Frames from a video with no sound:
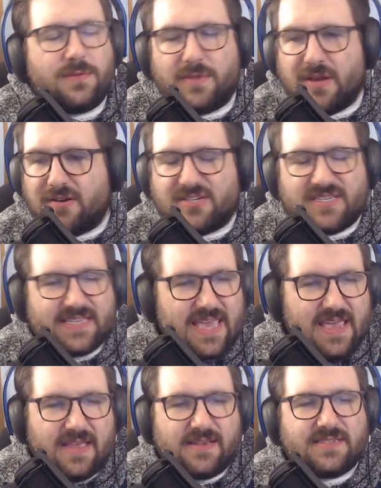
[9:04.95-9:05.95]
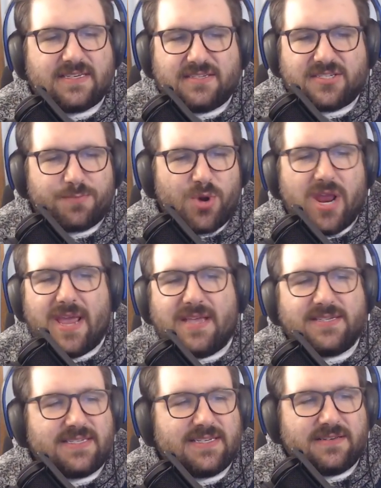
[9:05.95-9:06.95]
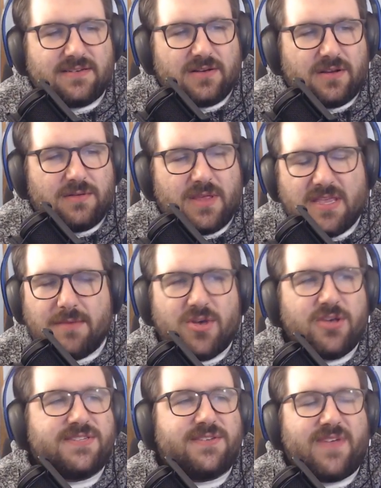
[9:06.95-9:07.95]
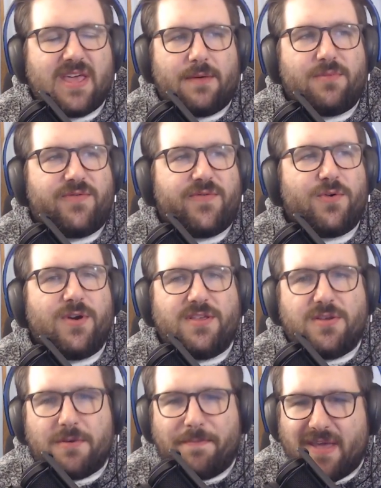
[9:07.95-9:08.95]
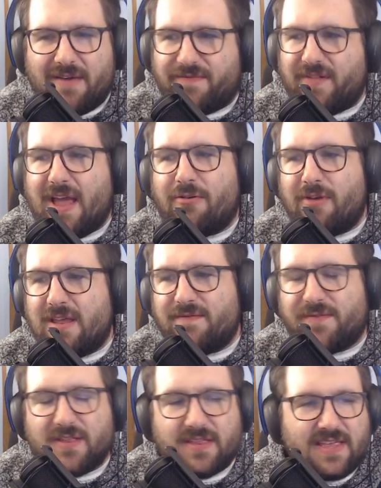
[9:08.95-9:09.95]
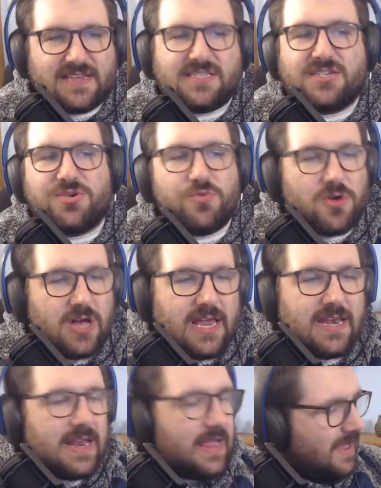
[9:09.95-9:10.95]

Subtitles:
There's skins and sprays and emotes available for it. You can pay a flat rate for the things that you want.